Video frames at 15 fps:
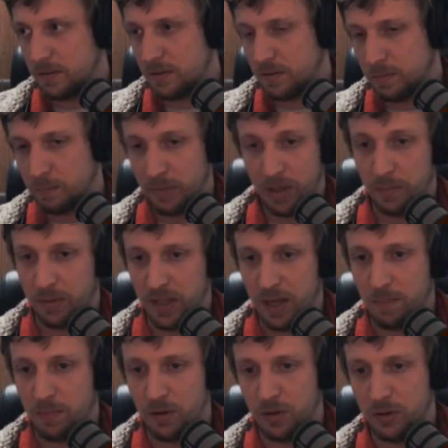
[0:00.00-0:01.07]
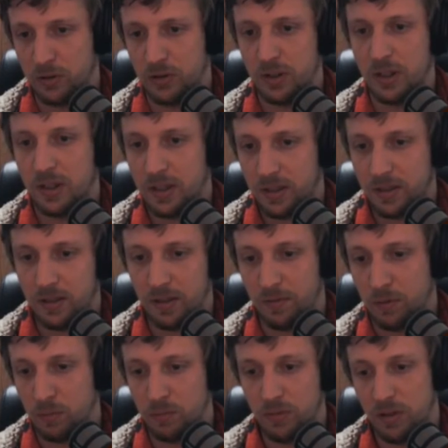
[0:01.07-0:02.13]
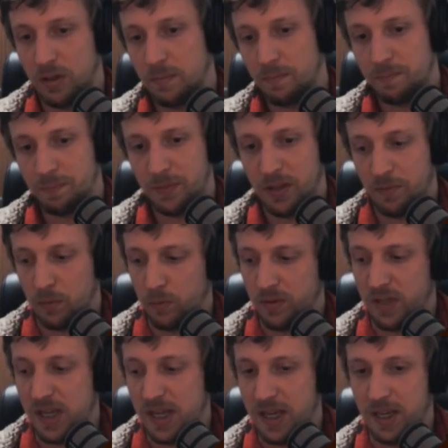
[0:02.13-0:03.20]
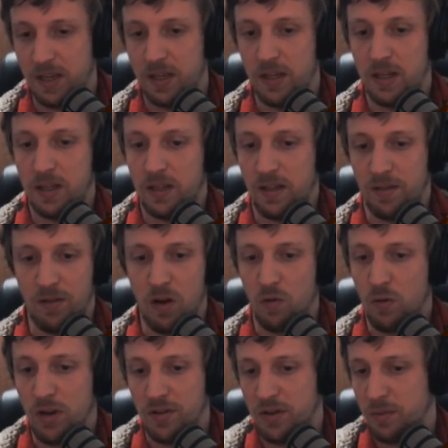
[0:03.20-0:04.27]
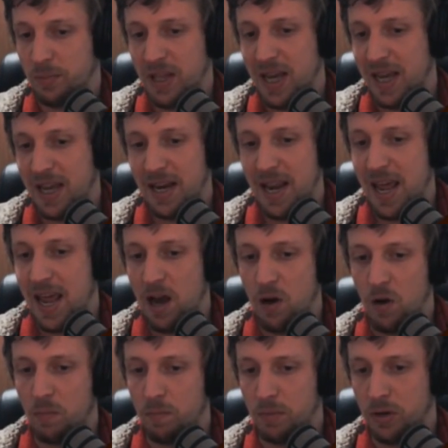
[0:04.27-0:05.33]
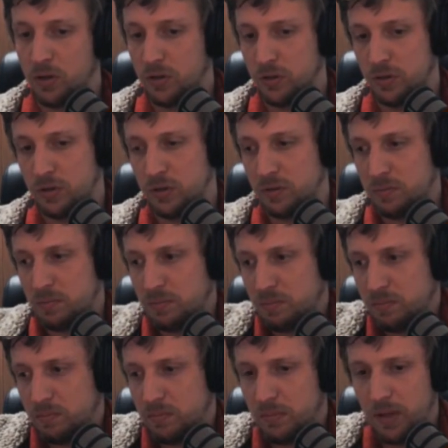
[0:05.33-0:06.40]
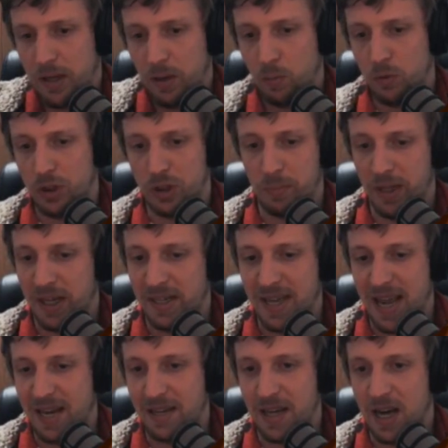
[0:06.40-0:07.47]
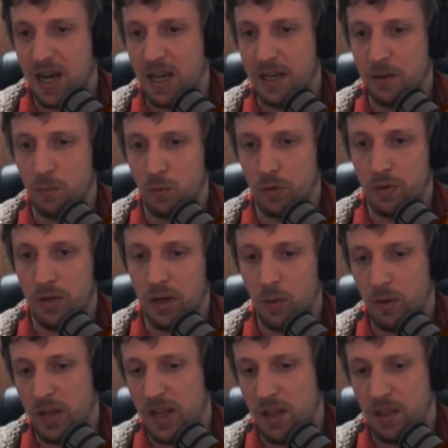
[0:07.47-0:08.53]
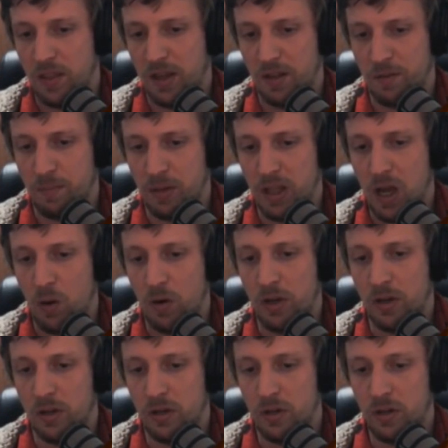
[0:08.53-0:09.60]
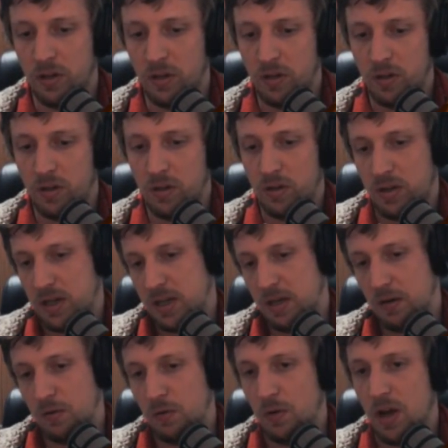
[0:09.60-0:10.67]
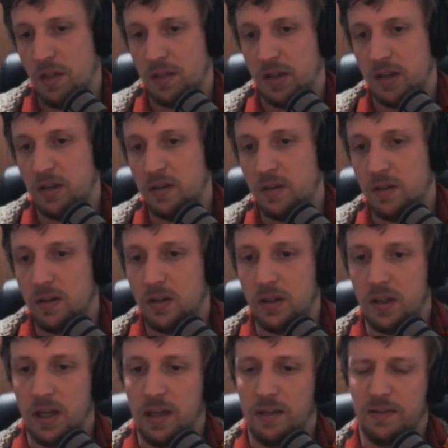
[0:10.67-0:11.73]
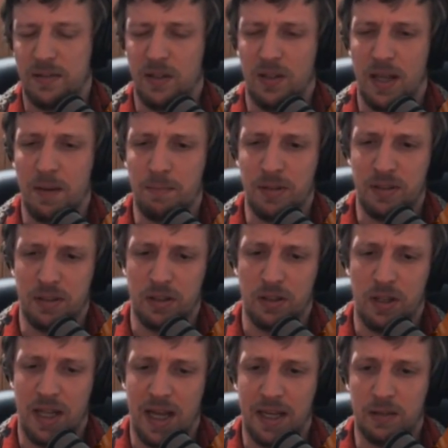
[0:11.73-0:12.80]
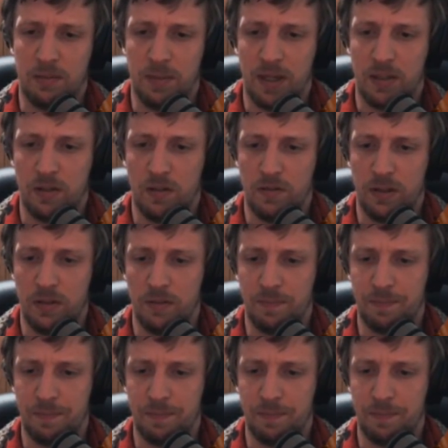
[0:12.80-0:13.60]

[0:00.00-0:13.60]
manipulate, because if it was here, there's no reason to play it now, because it would just be a dead card. It would hit things below it and do nothing. And so that positional aspect of it